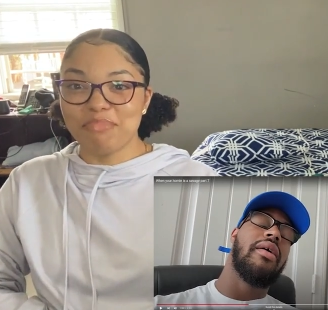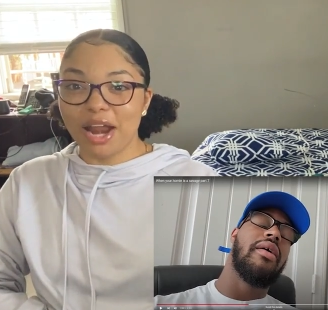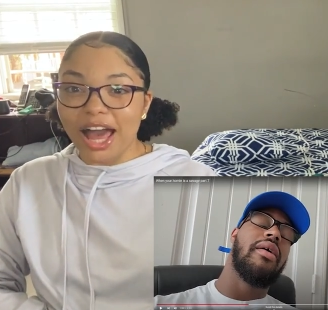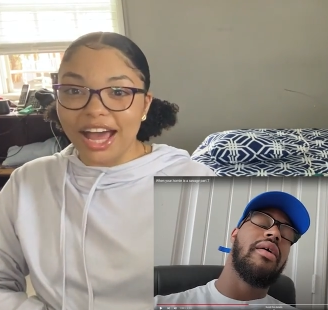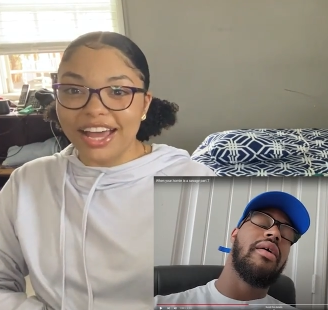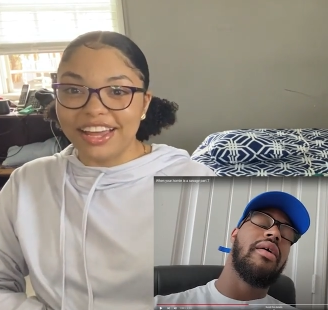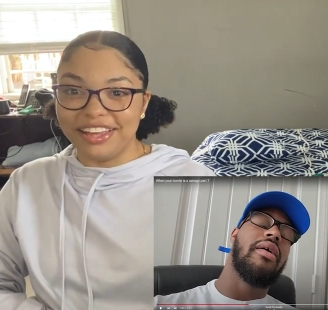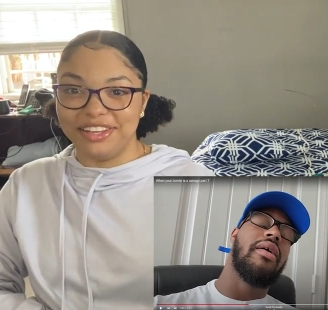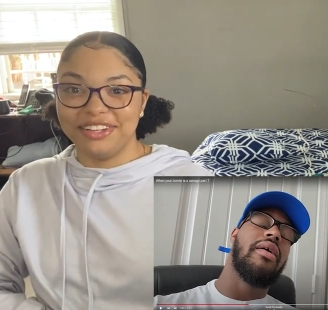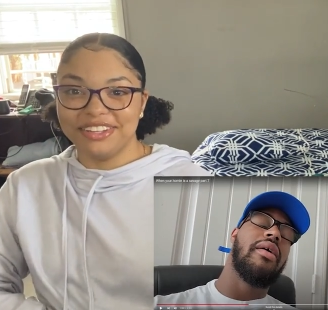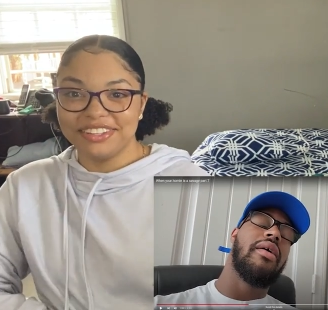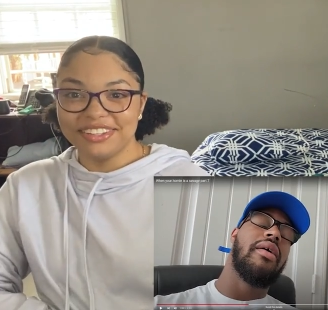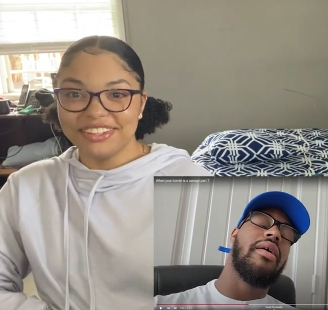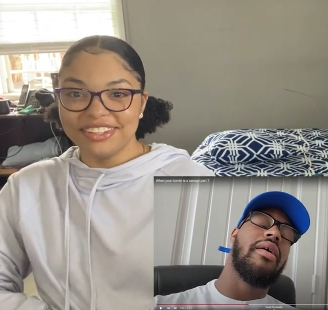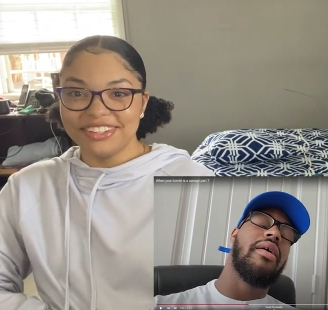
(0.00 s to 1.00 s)
Speaker 1: blood.
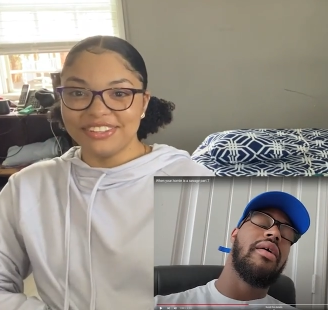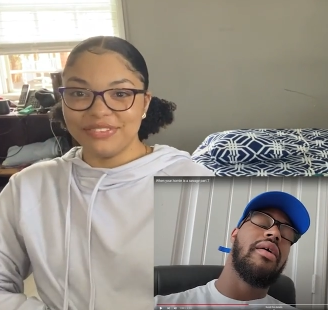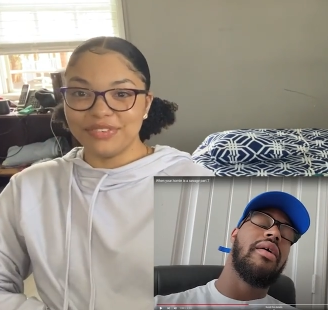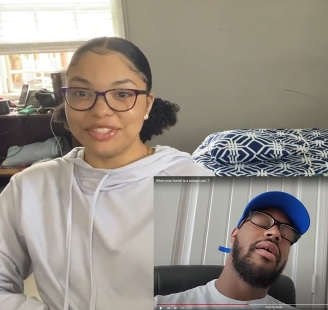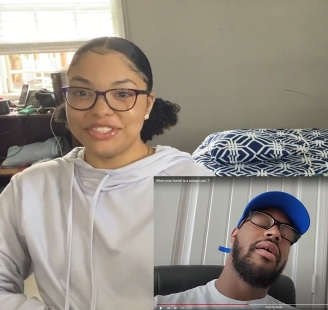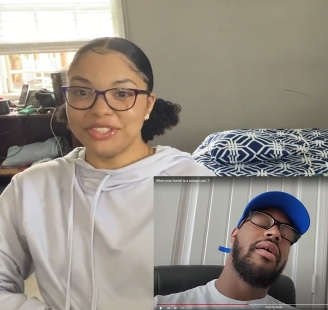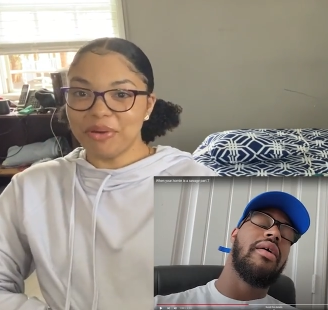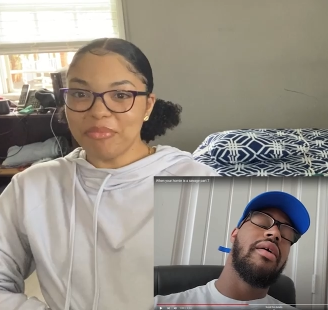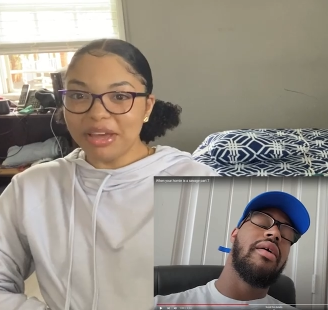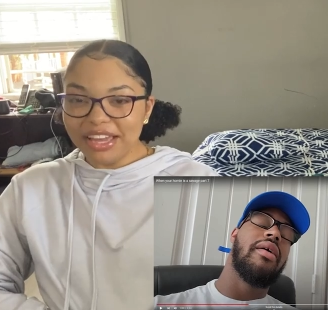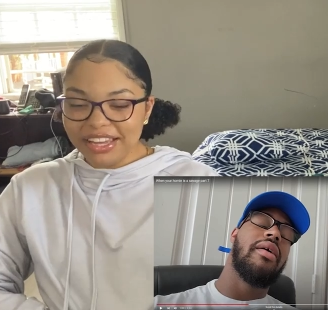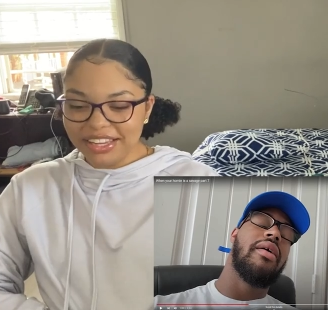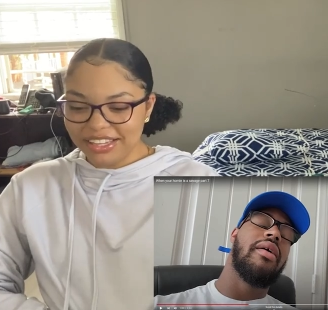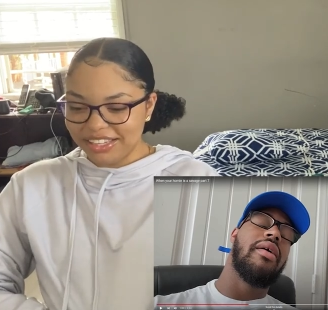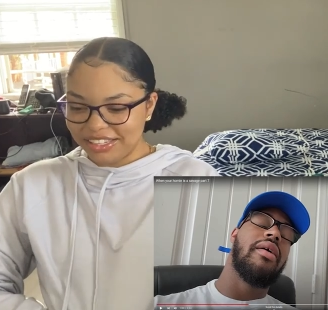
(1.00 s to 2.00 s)
What you
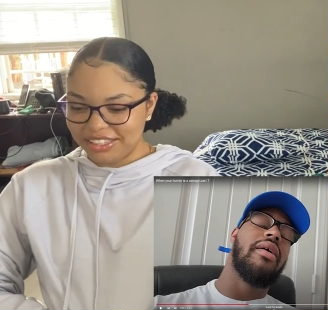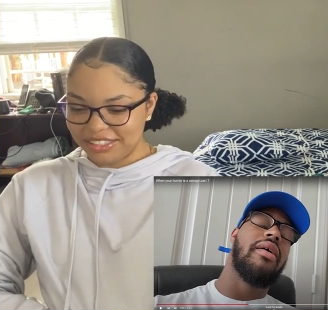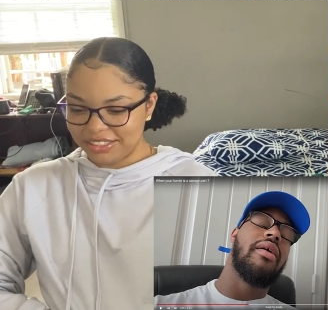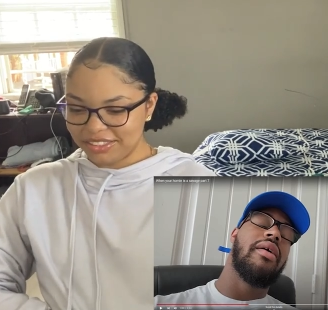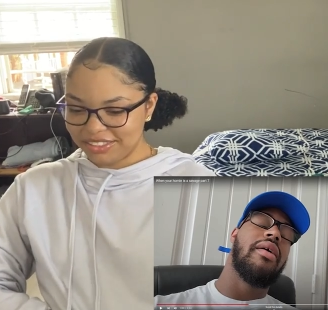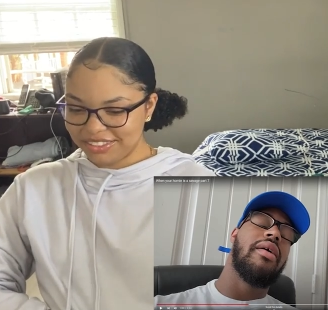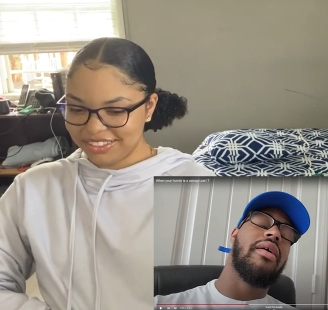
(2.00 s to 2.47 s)
mean?